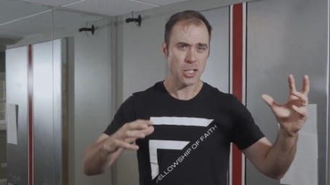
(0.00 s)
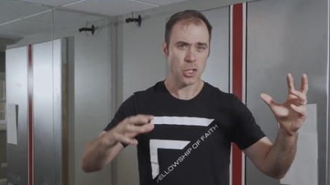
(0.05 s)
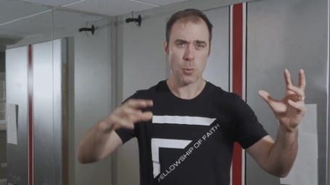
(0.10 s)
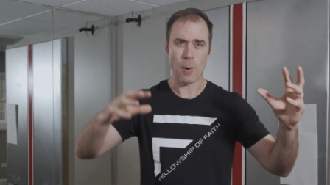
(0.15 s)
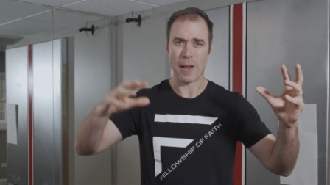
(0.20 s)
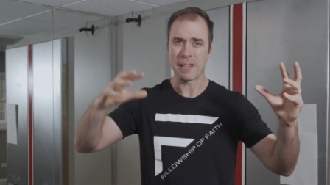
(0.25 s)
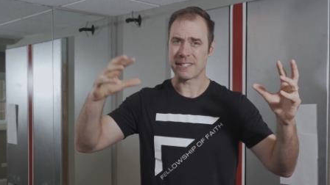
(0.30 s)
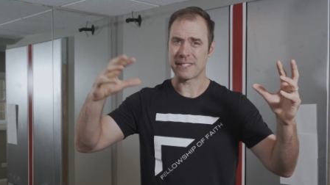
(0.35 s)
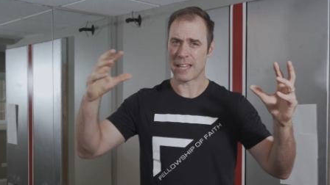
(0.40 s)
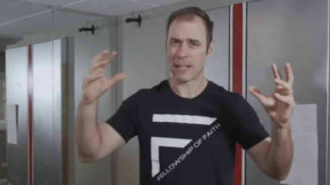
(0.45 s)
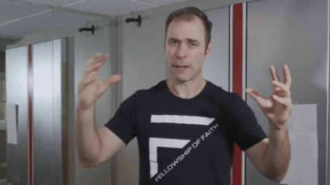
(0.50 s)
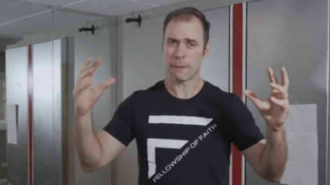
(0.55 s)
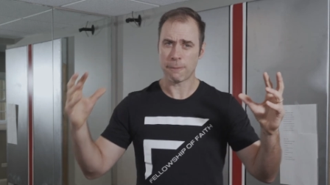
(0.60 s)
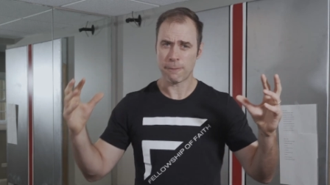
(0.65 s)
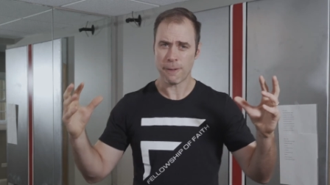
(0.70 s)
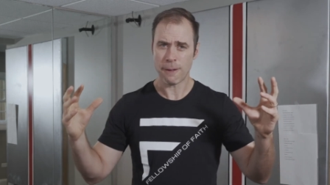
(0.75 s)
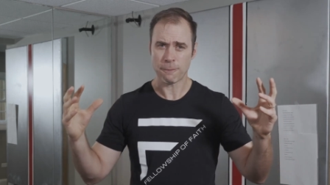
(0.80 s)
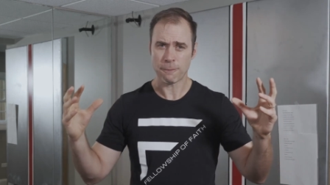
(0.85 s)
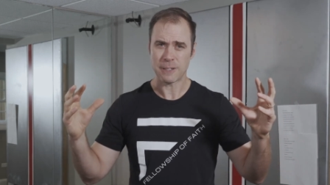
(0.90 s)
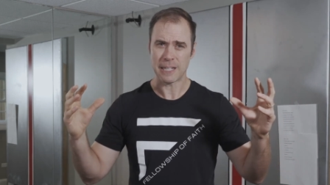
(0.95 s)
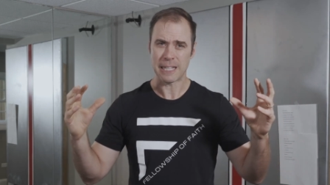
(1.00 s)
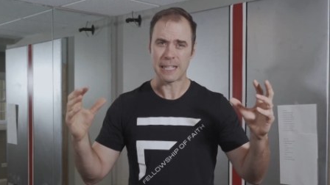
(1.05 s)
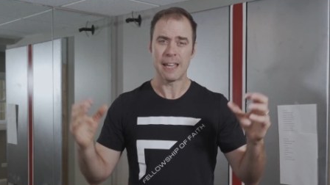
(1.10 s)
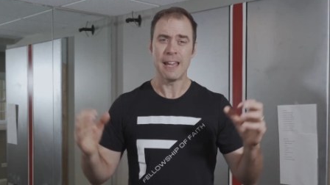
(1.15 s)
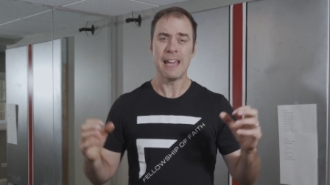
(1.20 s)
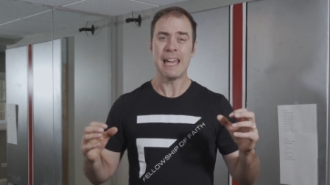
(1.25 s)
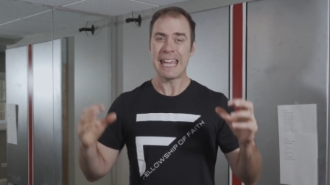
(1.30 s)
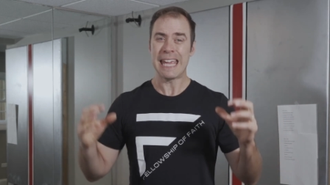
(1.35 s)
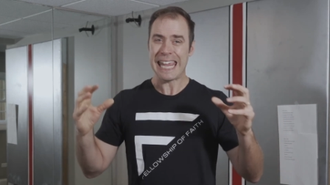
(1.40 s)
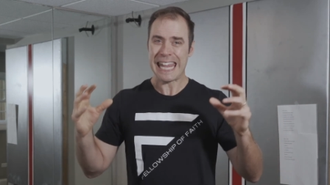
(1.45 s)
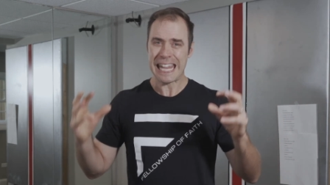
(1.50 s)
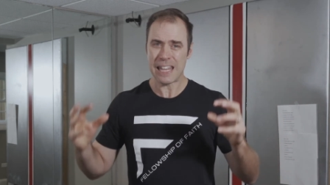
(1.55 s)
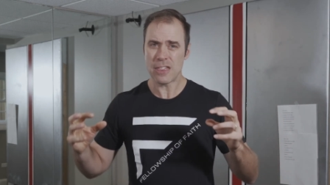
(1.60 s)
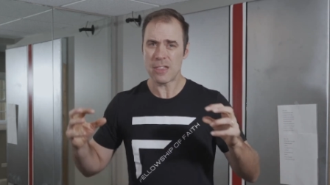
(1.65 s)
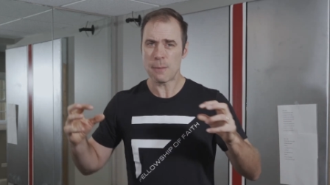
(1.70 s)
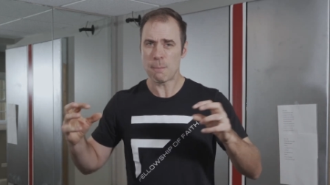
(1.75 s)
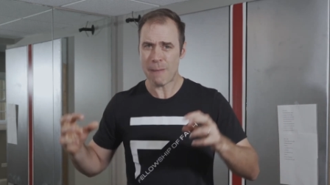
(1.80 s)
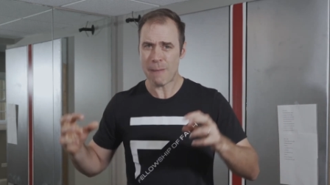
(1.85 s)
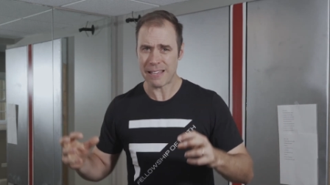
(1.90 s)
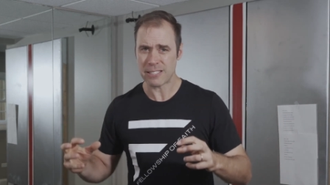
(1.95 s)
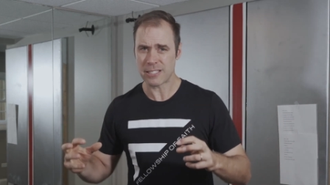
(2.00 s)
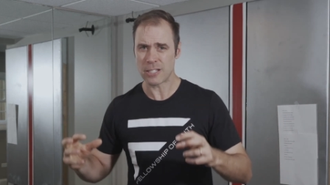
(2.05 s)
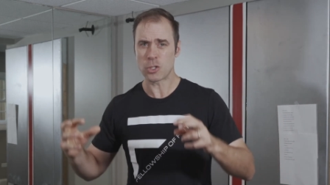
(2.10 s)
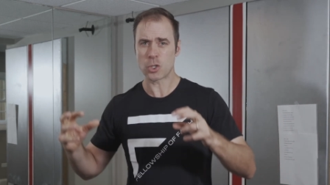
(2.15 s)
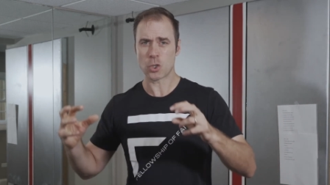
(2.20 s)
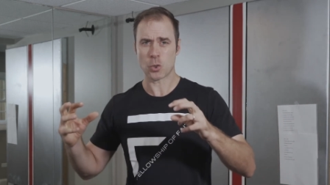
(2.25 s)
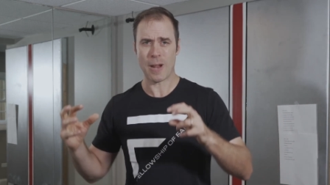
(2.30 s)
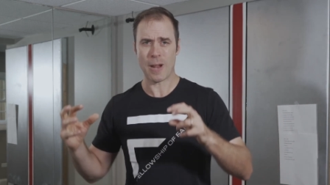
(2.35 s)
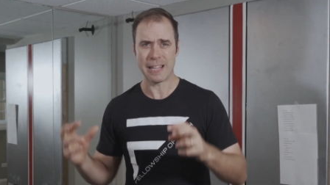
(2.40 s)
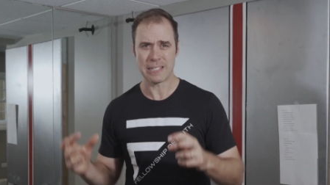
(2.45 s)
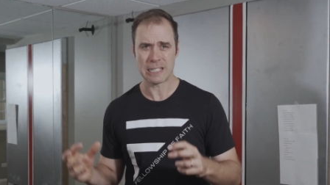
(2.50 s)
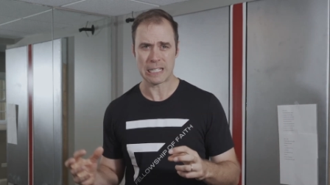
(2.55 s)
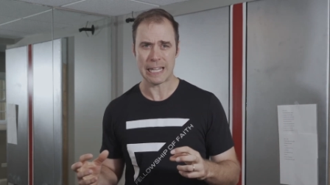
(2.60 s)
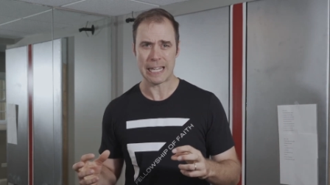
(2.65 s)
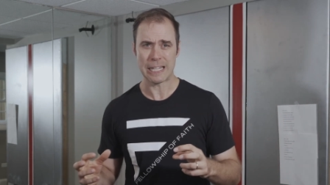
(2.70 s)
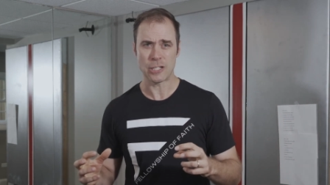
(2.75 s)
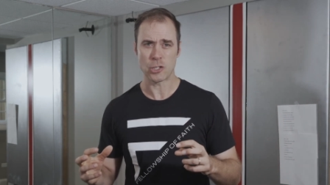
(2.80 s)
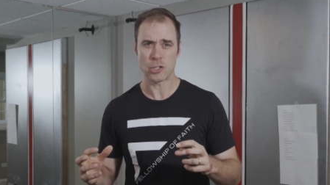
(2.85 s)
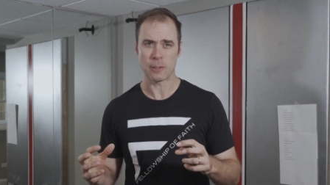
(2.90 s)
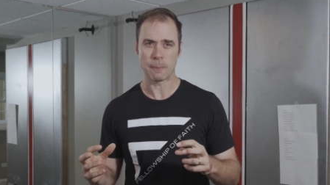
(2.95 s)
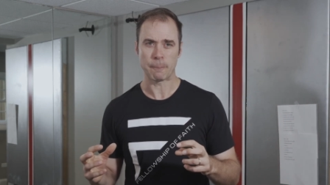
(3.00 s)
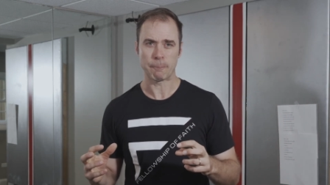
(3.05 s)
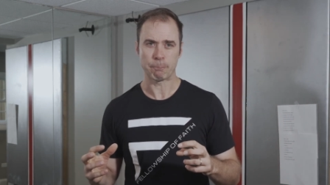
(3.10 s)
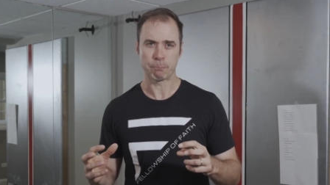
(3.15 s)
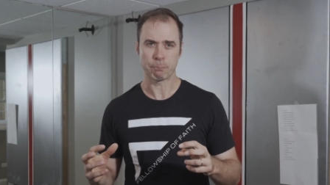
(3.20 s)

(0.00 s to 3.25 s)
to Isaiah 50 in the Message translation.